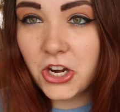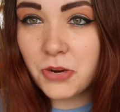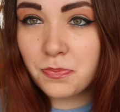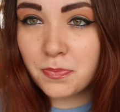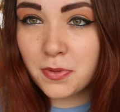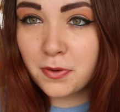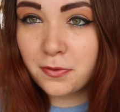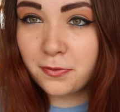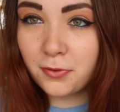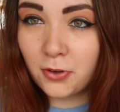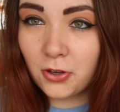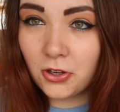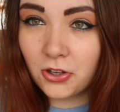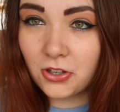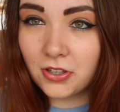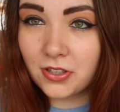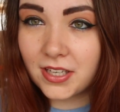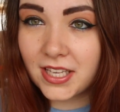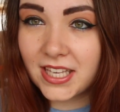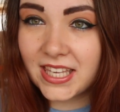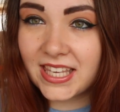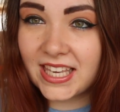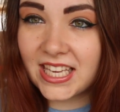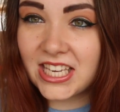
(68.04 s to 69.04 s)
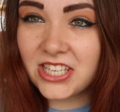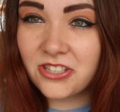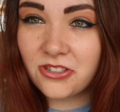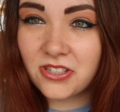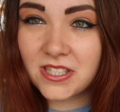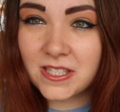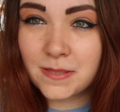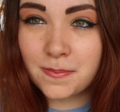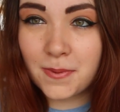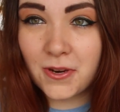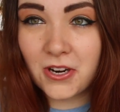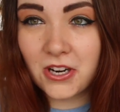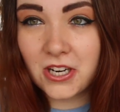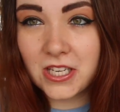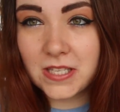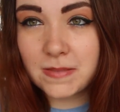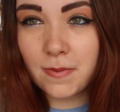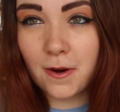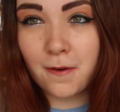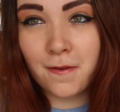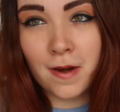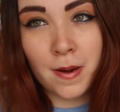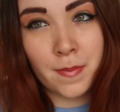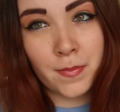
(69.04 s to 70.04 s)
Number 4, Kindred Spirits
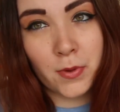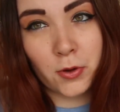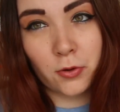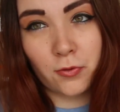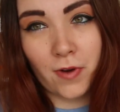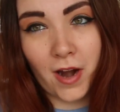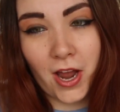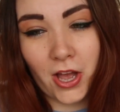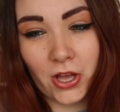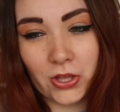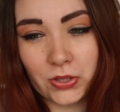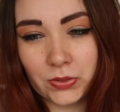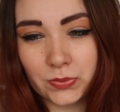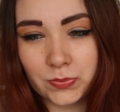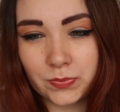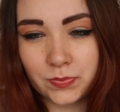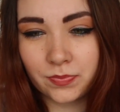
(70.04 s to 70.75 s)
by Rainbow Rowell.